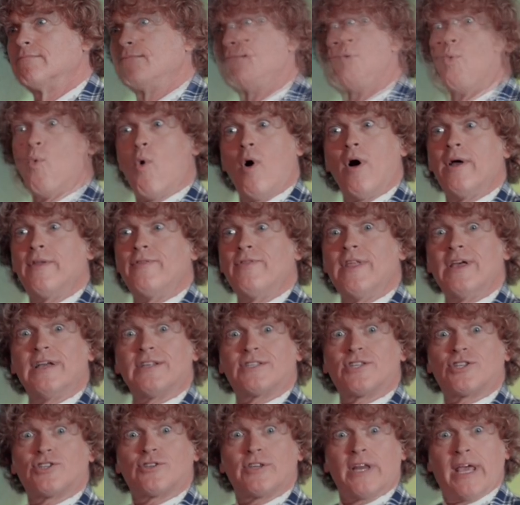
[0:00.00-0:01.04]
one
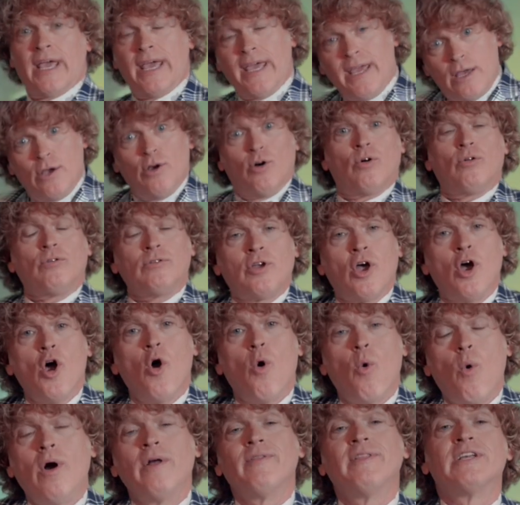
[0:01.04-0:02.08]
that's healed
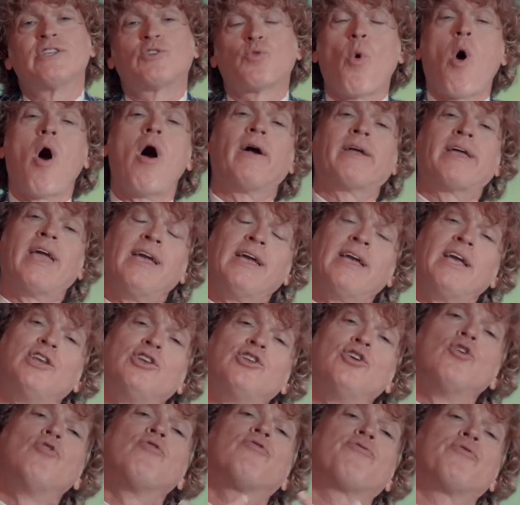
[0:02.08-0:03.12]
one that's walking in
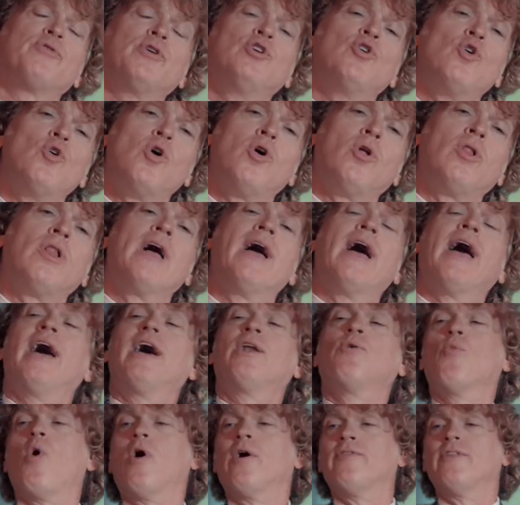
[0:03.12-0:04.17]
youth renewal
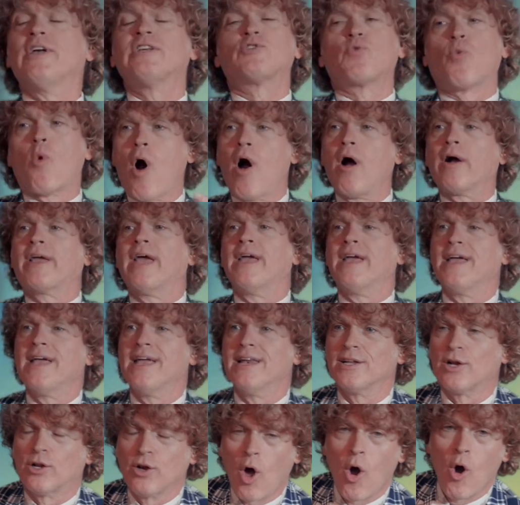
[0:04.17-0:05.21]
and one that's walking
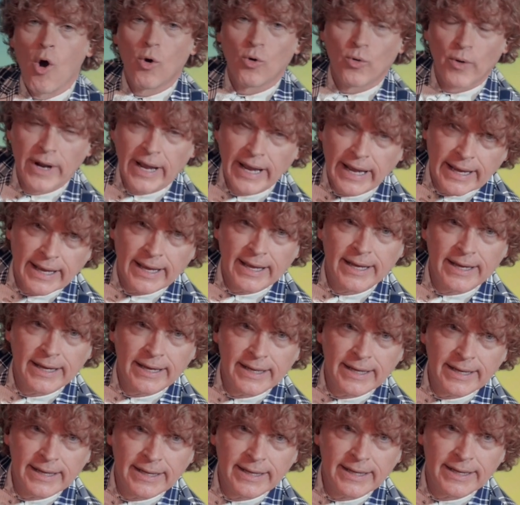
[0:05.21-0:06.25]
in glory
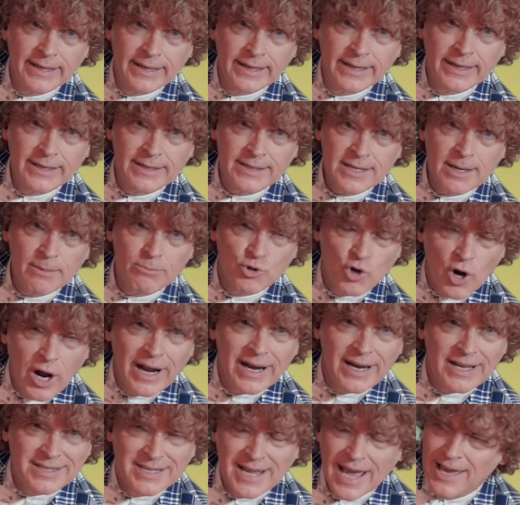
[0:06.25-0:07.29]
yeah. I'm
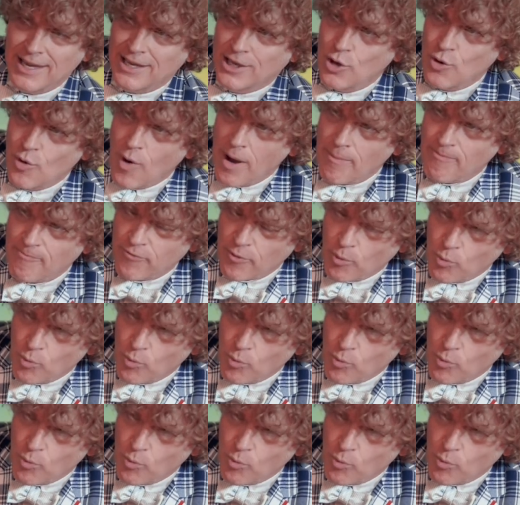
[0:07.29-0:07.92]
trying to take you up